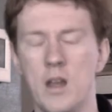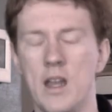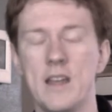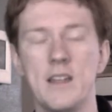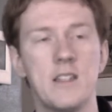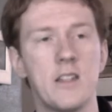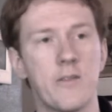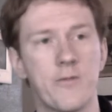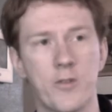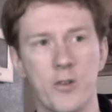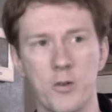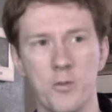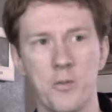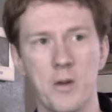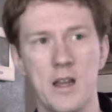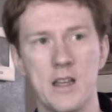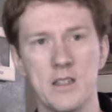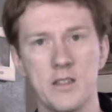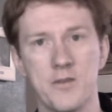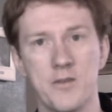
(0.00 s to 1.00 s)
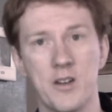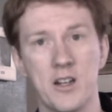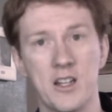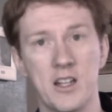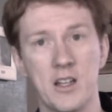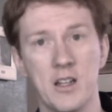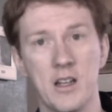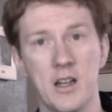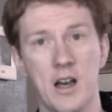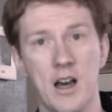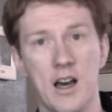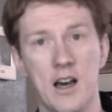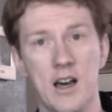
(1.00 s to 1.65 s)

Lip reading: in different ways, very